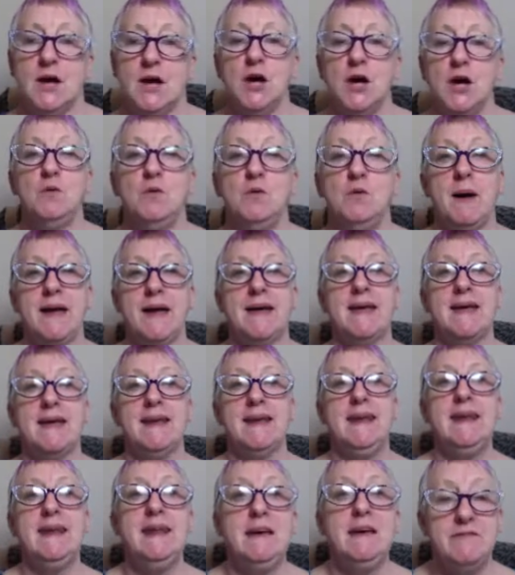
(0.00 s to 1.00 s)
who make
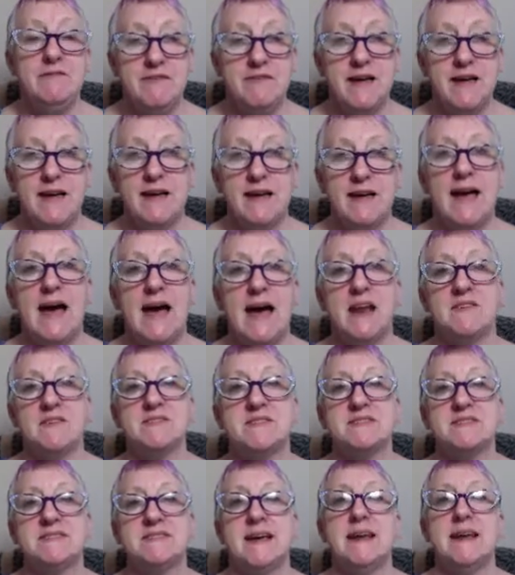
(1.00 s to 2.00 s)
a living out of
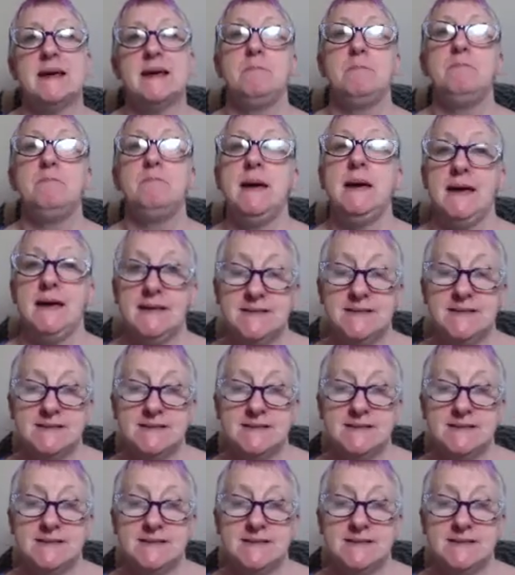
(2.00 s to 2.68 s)
selling meat,